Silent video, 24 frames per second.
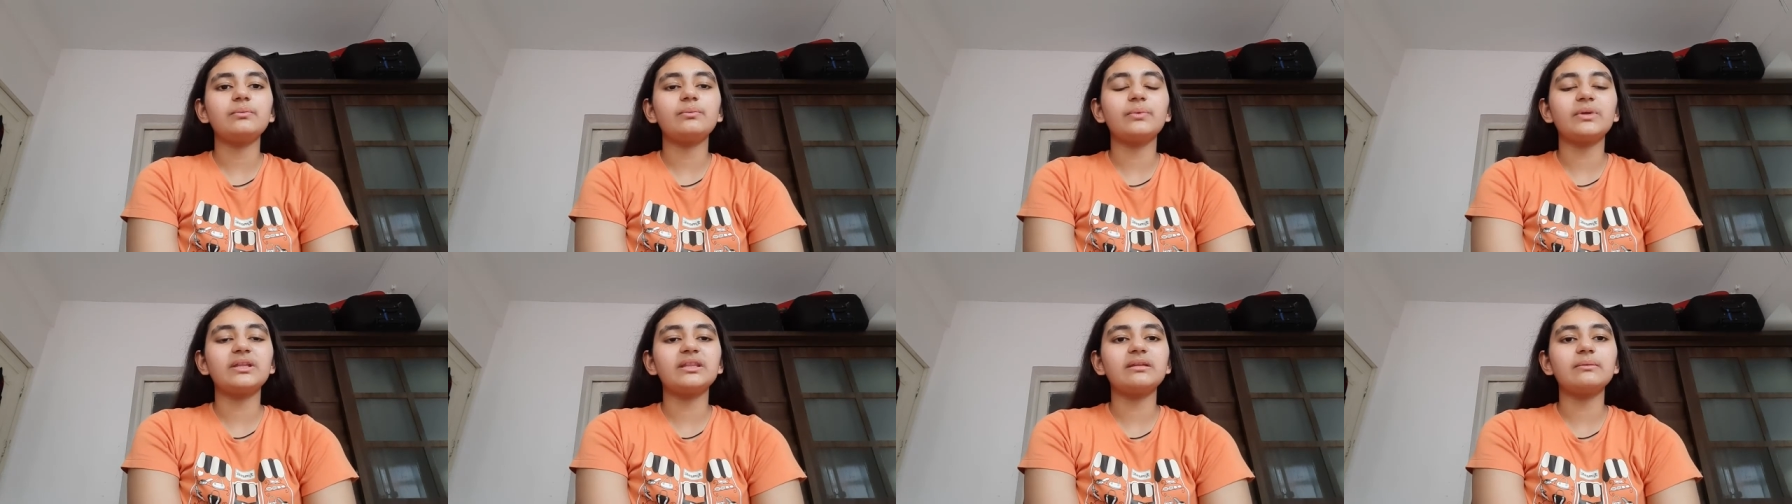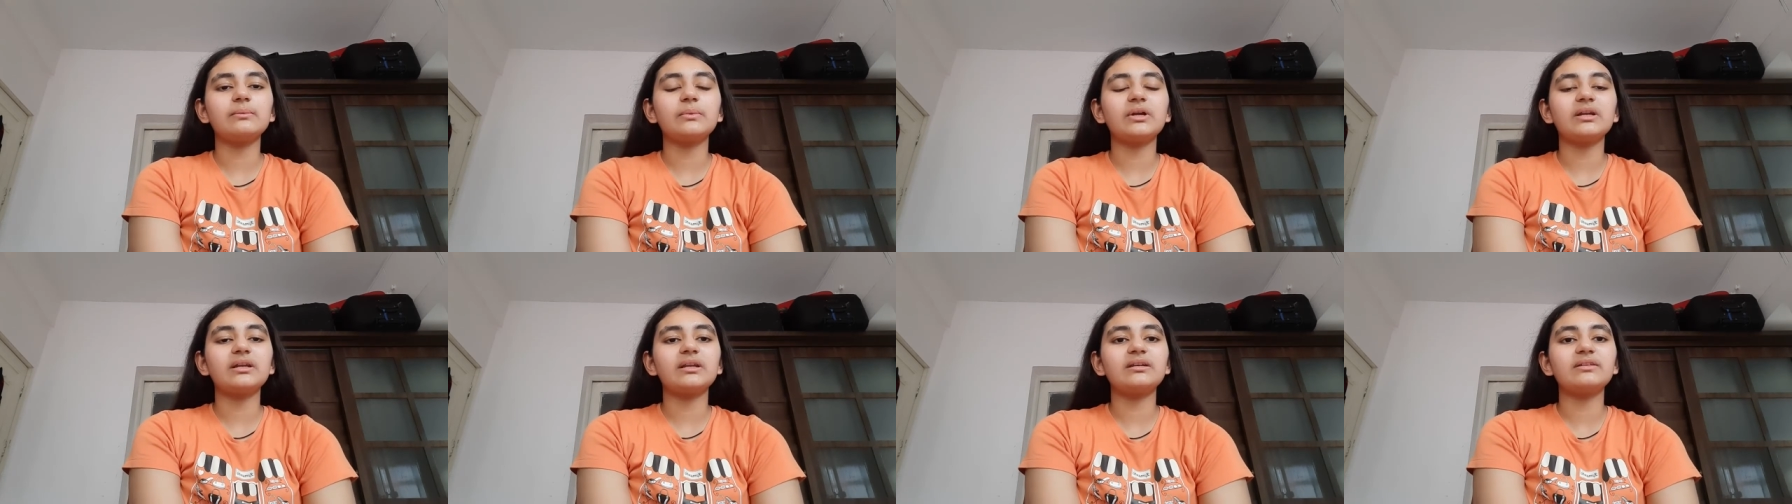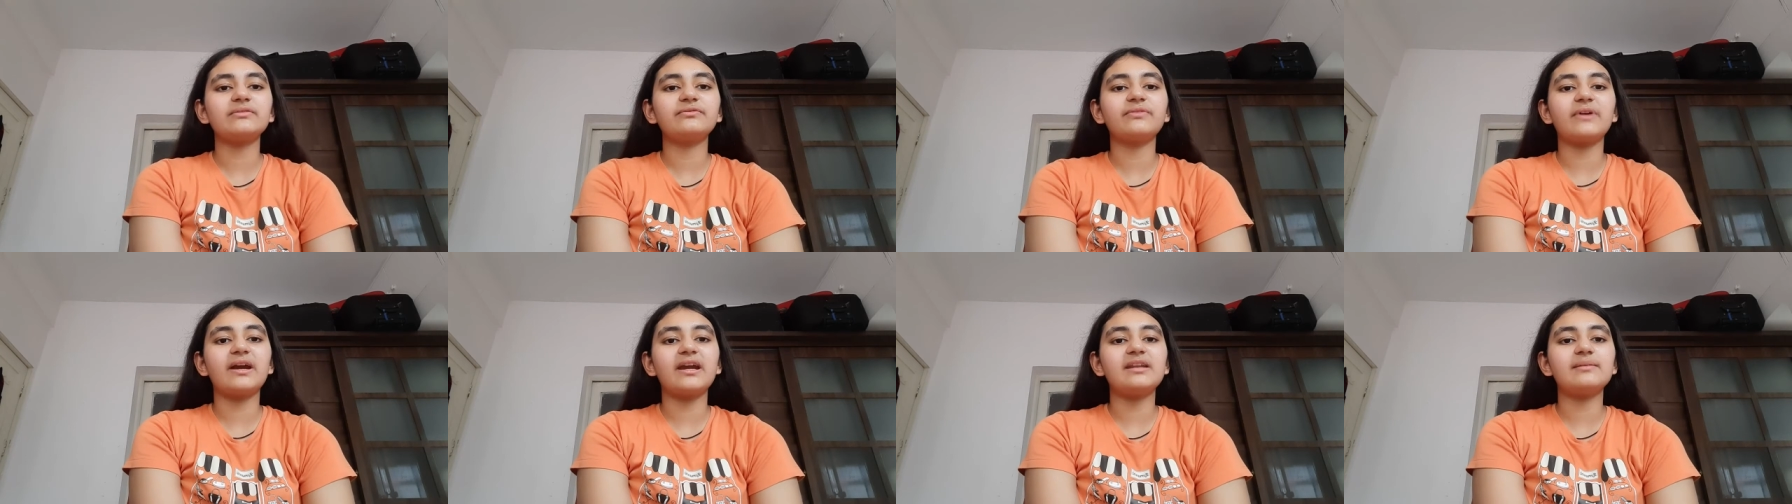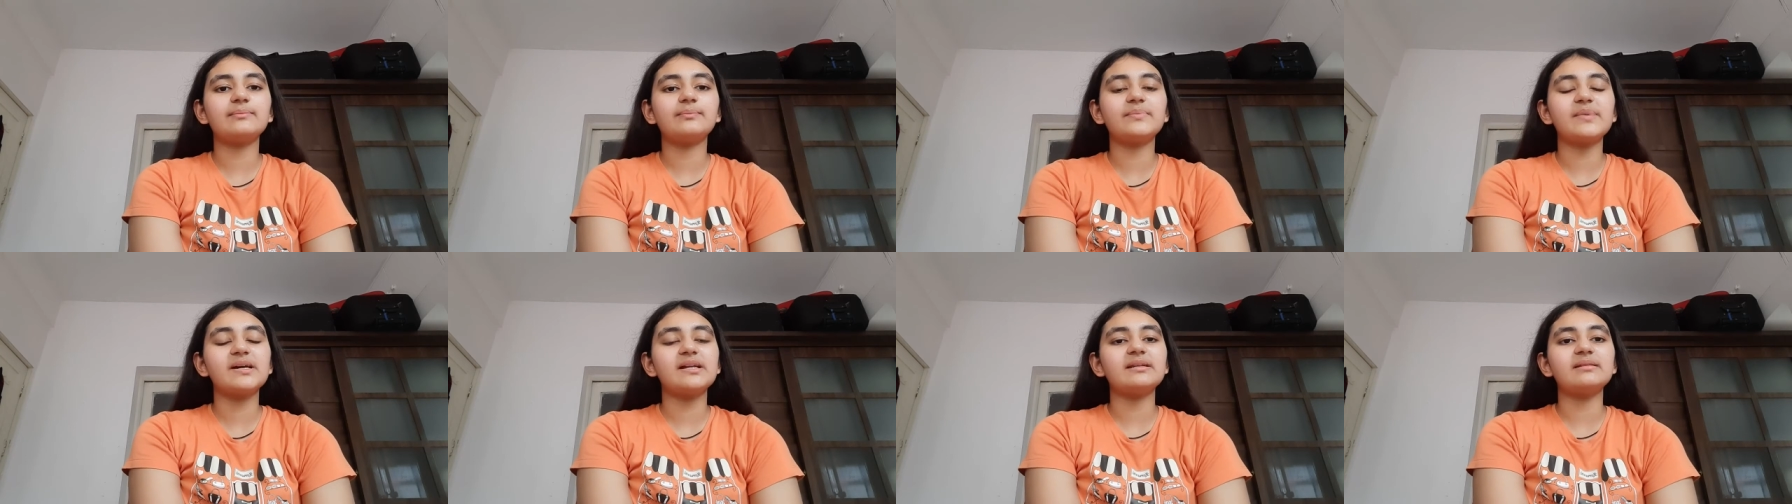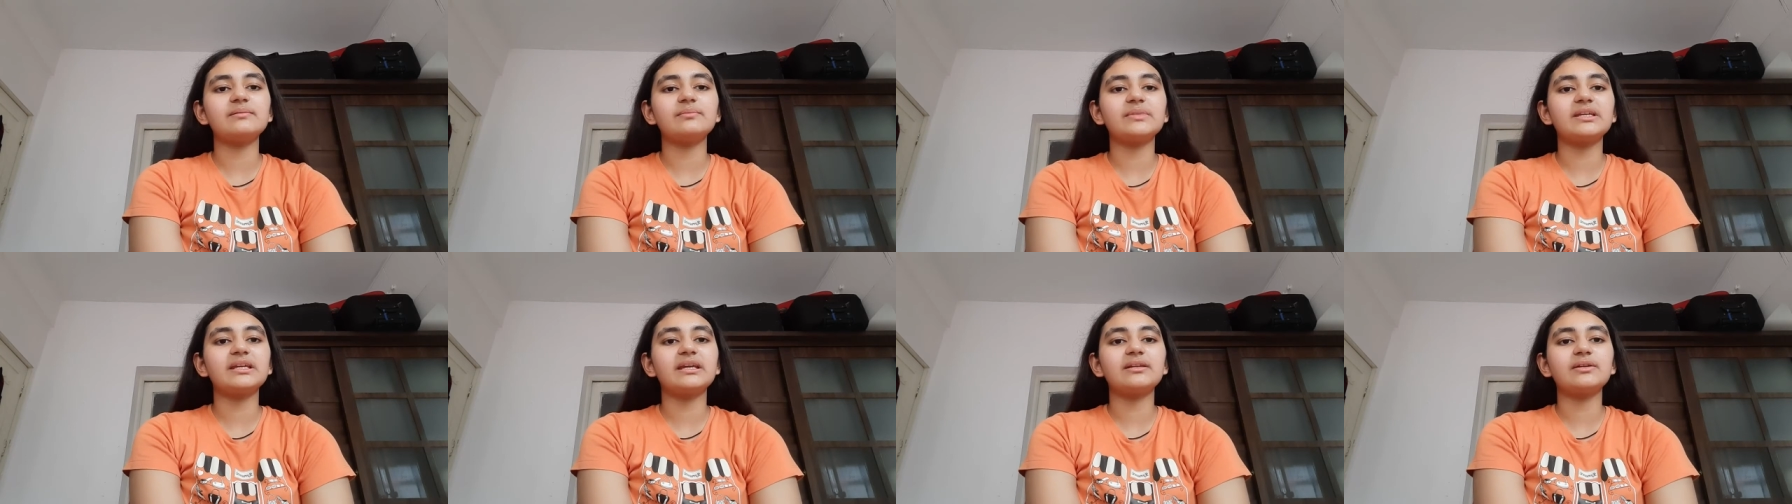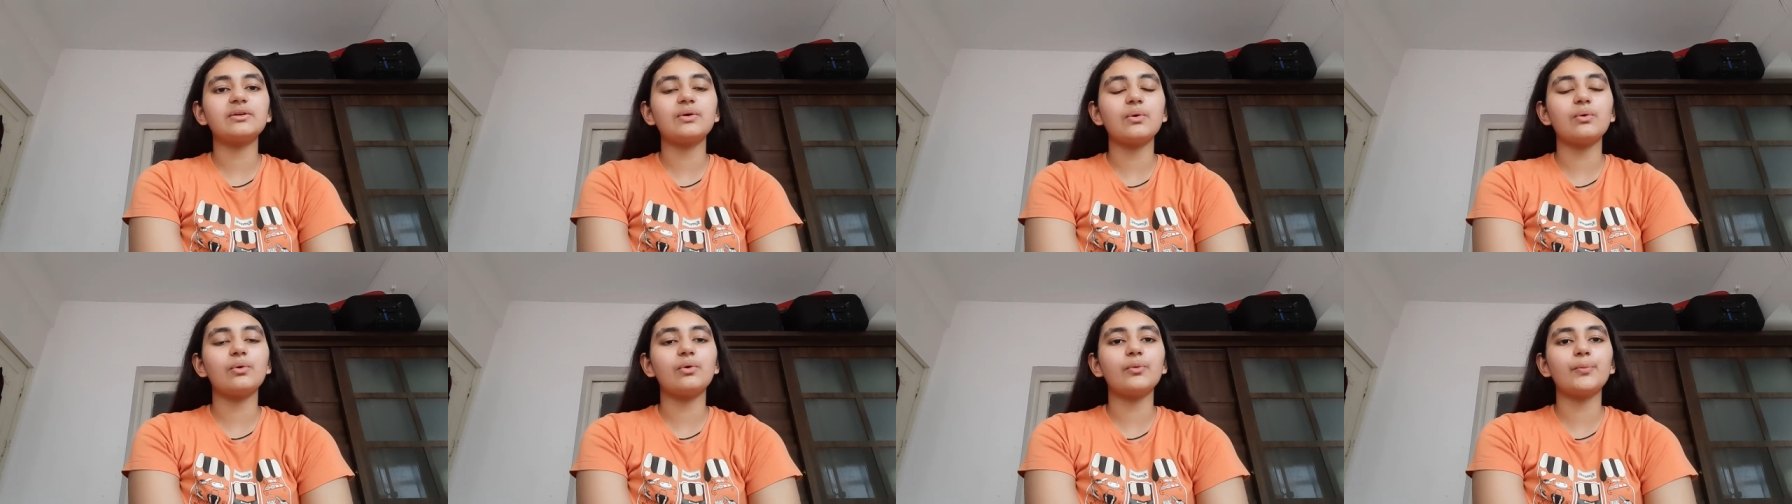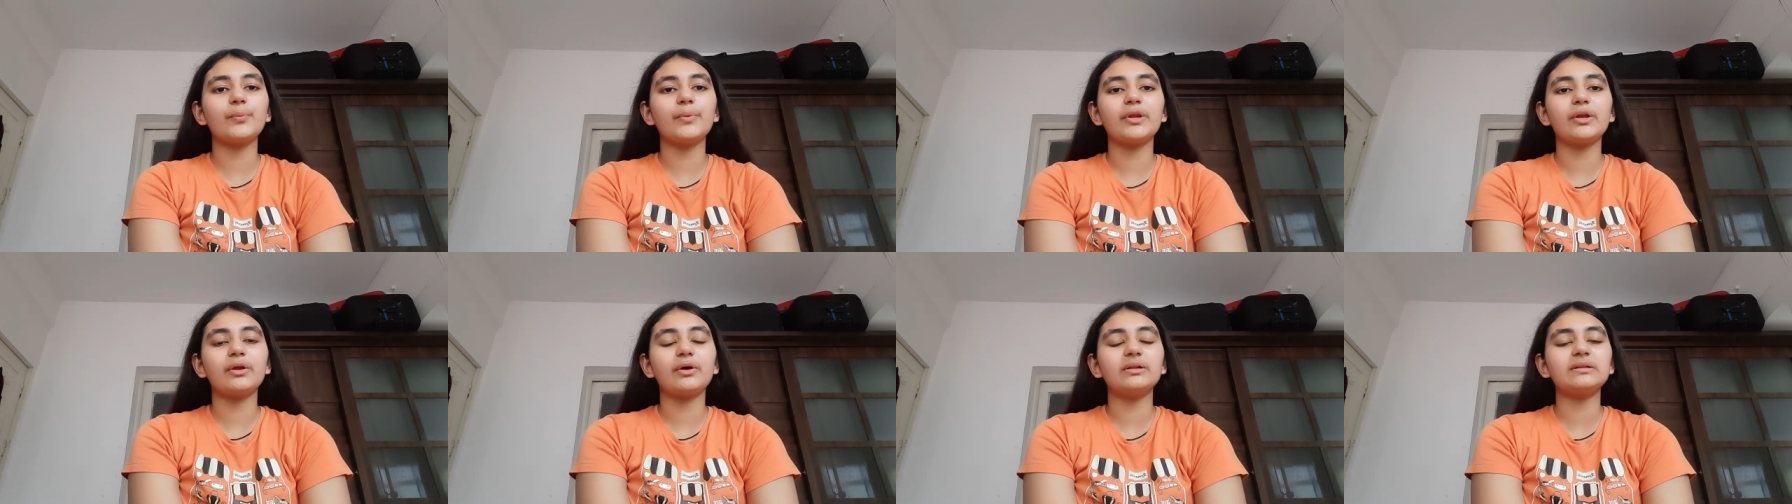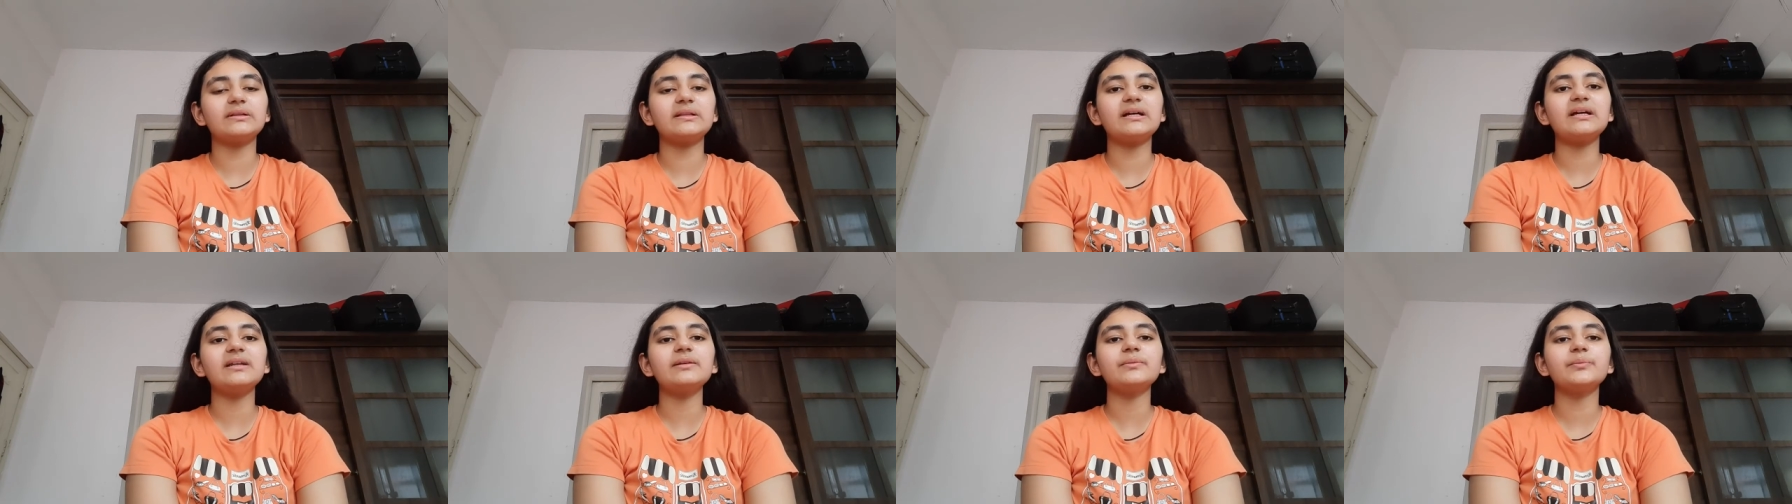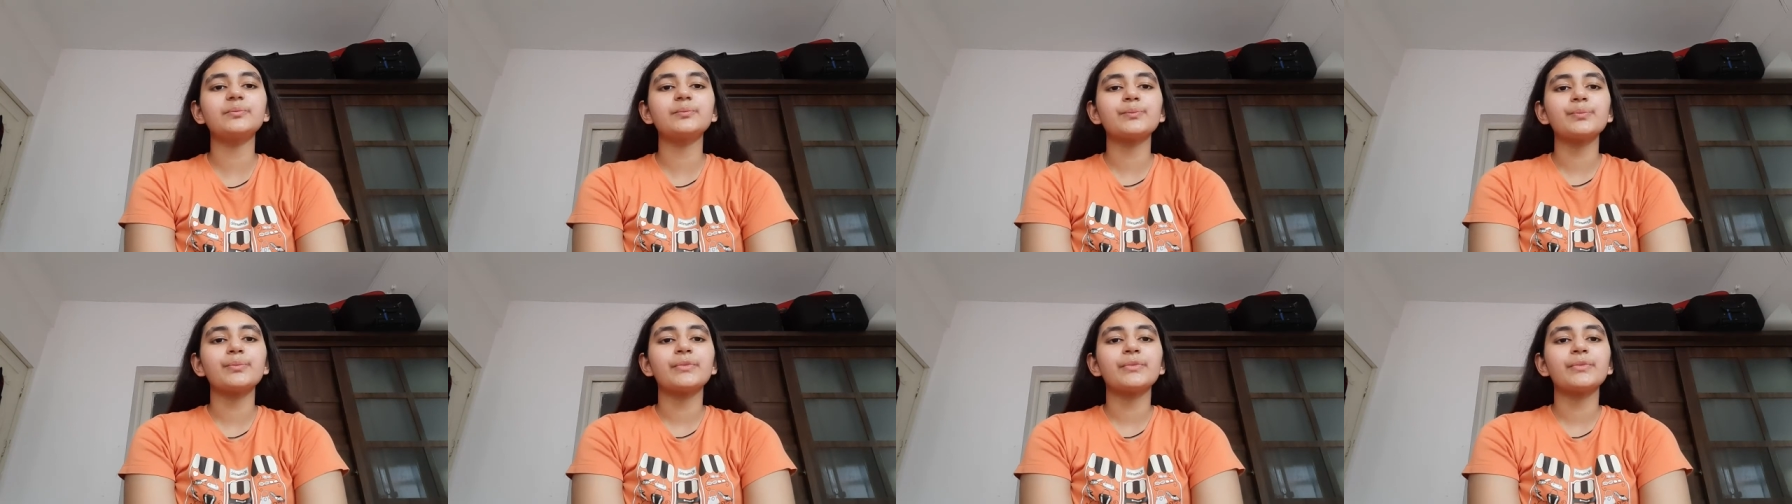when they wanted to find bellamy and hope and all that